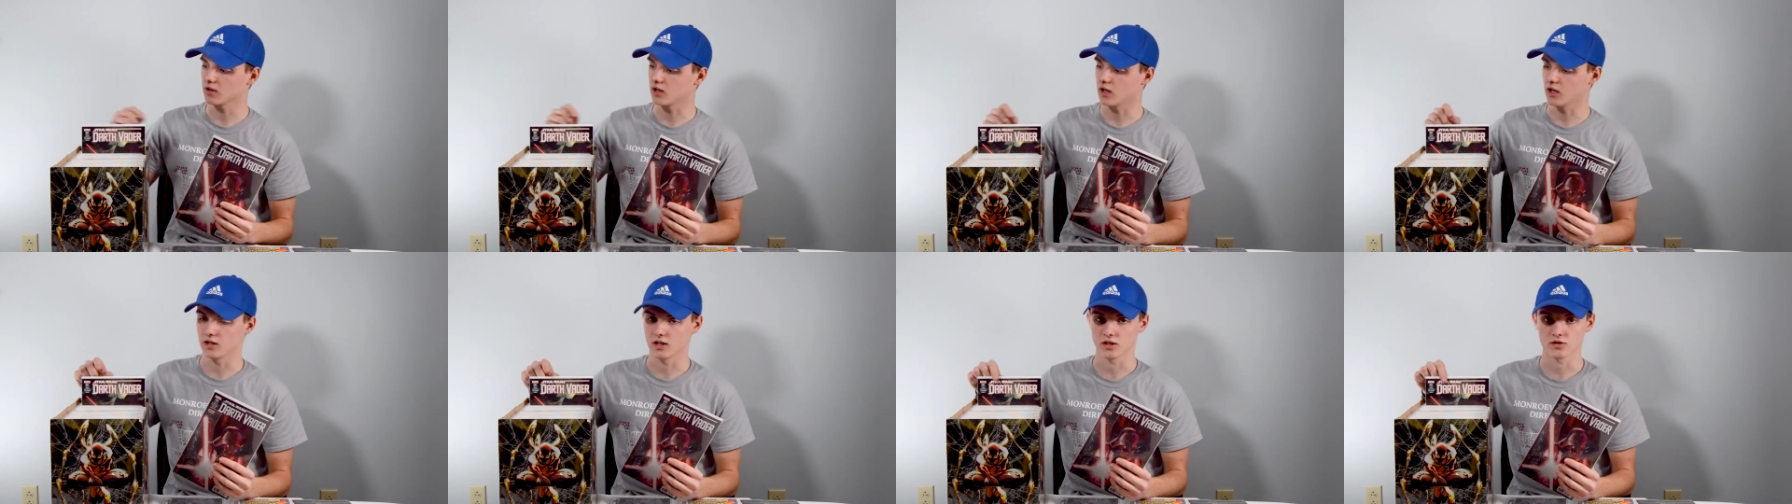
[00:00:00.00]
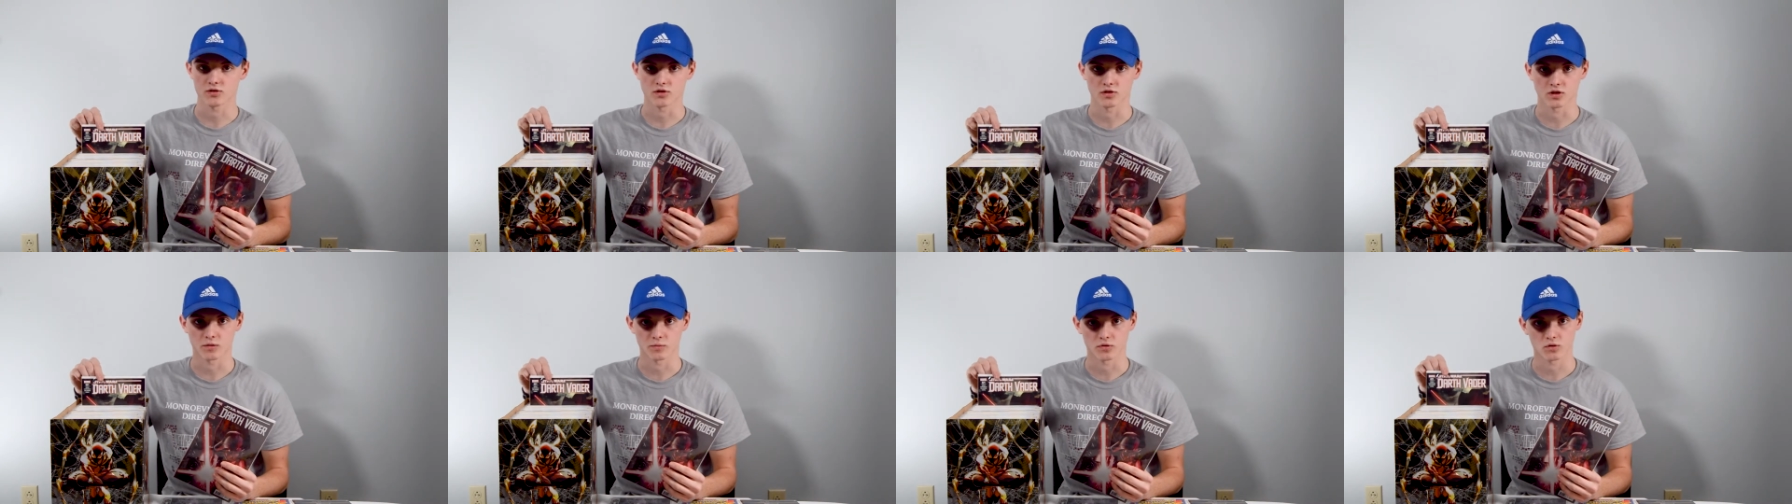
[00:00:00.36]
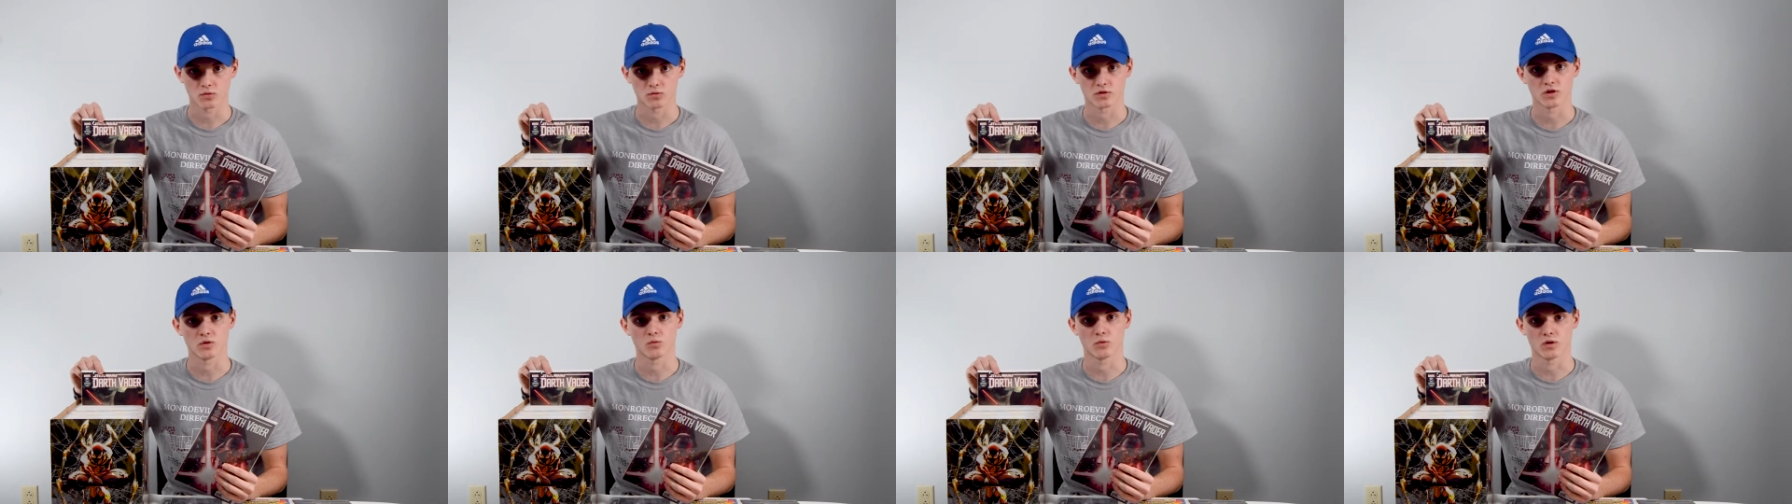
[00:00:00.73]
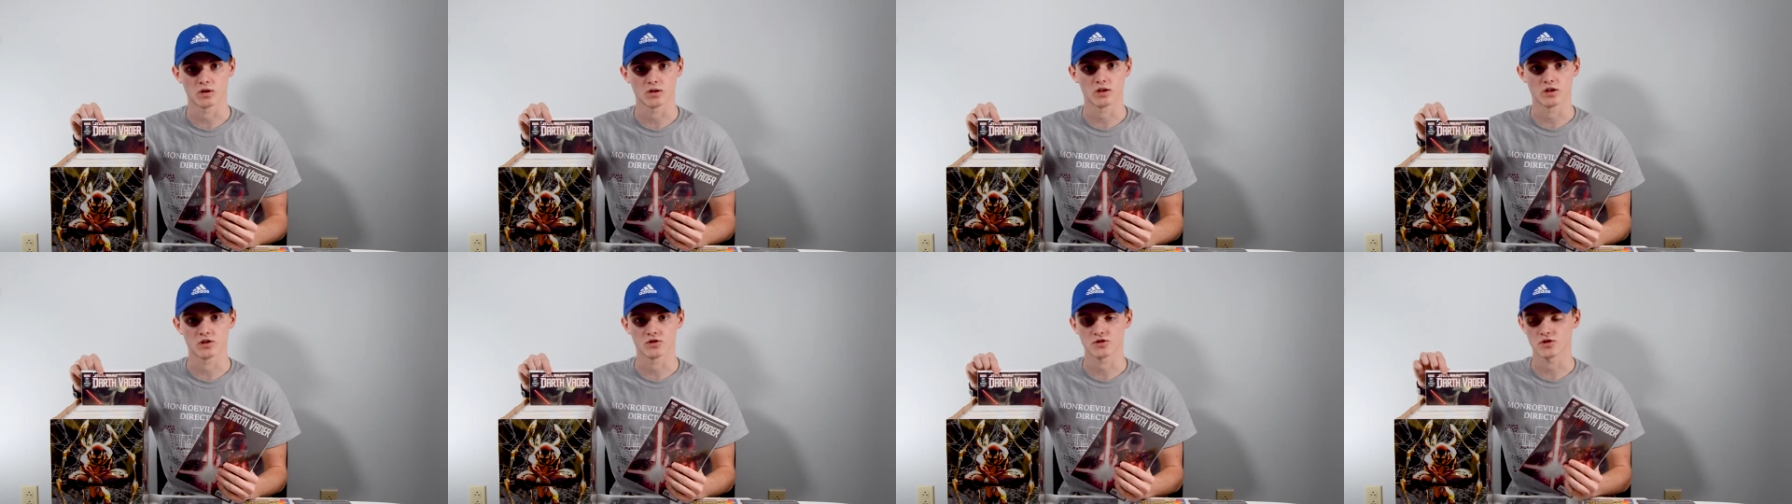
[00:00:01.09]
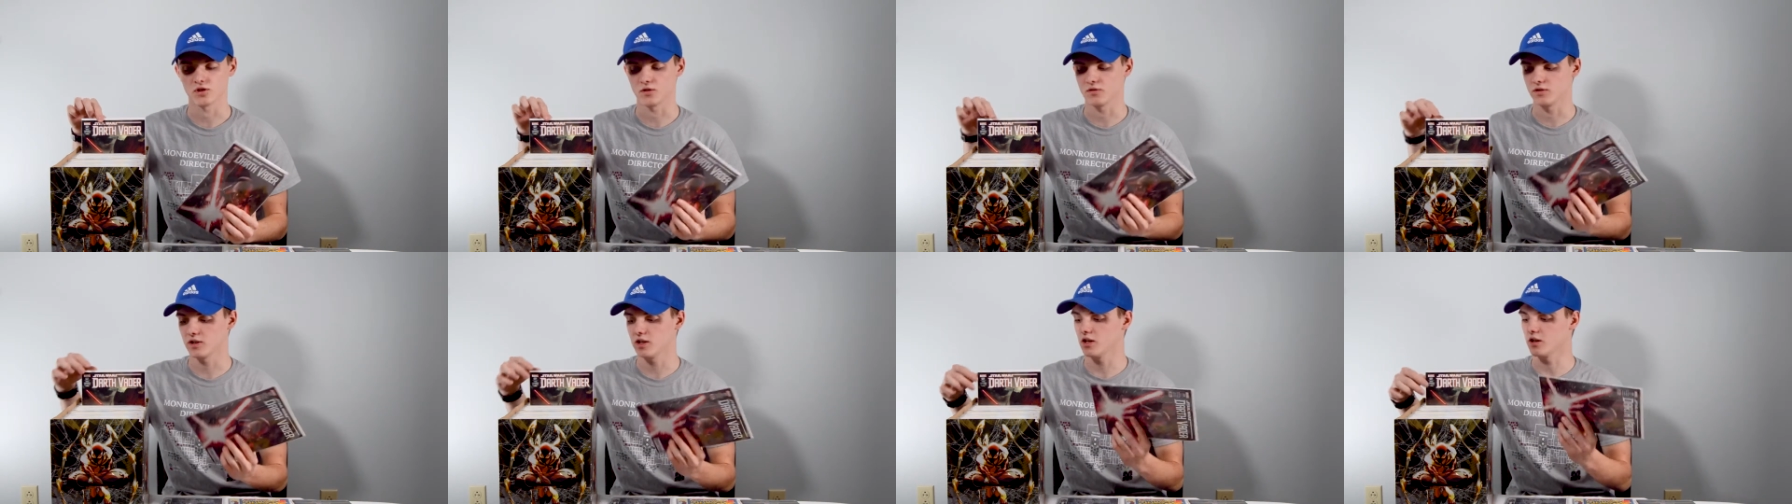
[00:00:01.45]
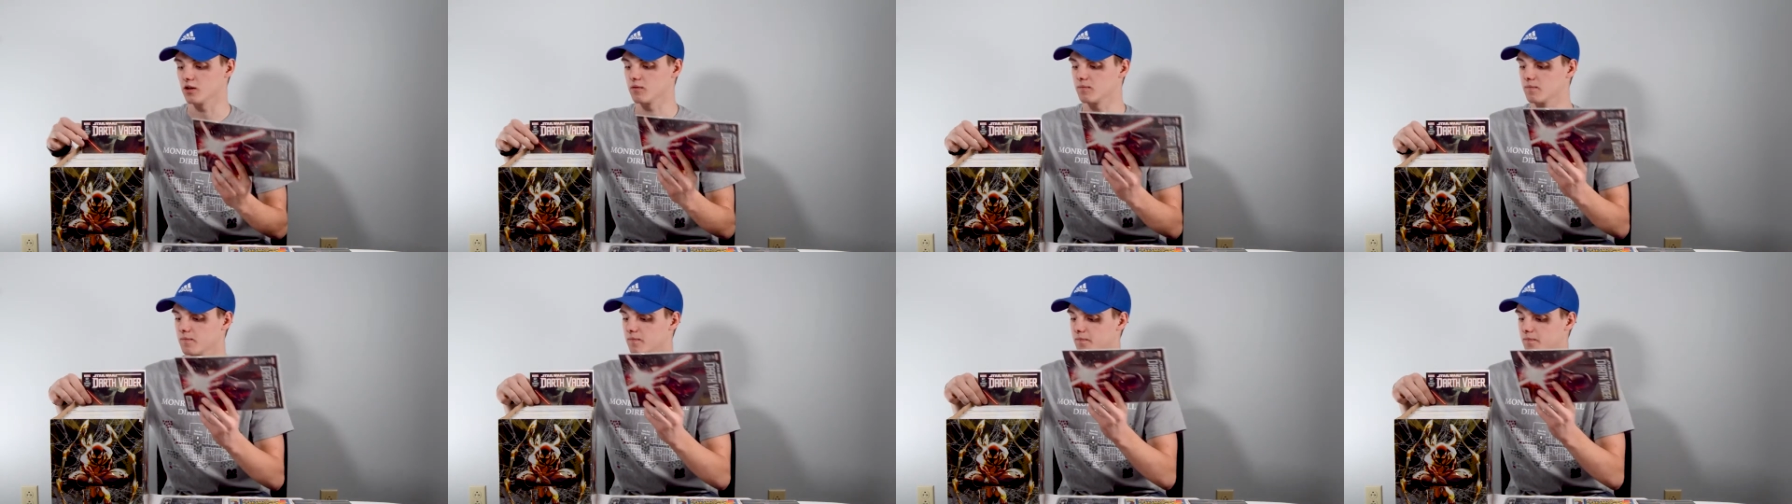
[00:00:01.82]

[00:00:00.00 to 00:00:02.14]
and issue number 21 is shown here.